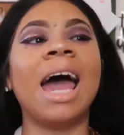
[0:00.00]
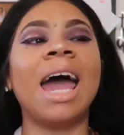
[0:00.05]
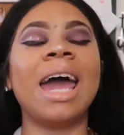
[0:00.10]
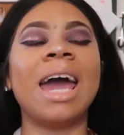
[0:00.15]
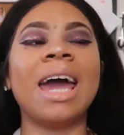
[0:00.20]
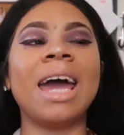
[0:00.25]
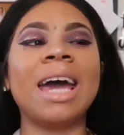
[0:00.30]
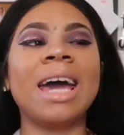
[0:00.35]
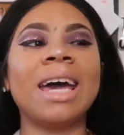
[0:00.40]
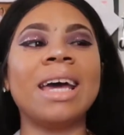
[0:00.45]

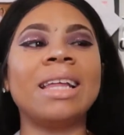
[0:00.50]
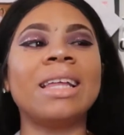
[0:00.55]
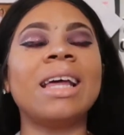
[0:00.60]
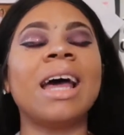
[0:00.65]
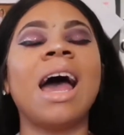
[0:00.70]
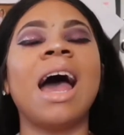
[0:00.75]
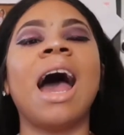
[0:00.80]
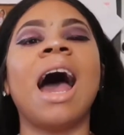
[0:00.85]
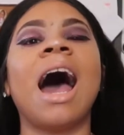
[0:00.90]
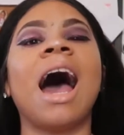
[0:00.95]
and
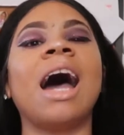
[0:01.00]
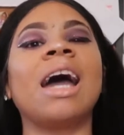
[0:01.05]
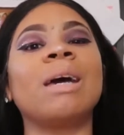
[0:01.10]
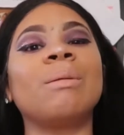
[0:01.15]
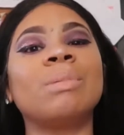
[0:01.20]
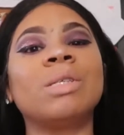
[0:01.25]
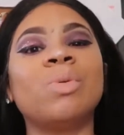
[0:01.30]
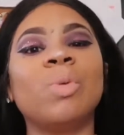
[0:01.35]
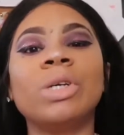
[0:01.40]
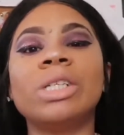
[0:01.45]
I
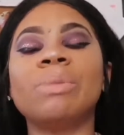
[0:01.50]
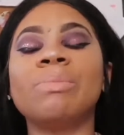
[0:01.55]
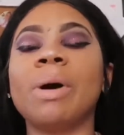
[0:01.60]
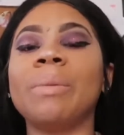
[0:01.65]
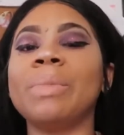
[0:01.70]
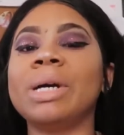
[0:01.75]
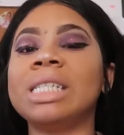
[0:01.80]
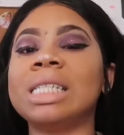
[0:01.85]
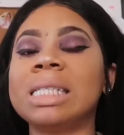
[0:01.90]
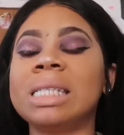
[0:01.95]
am switching my
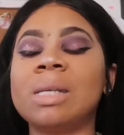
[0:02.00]
major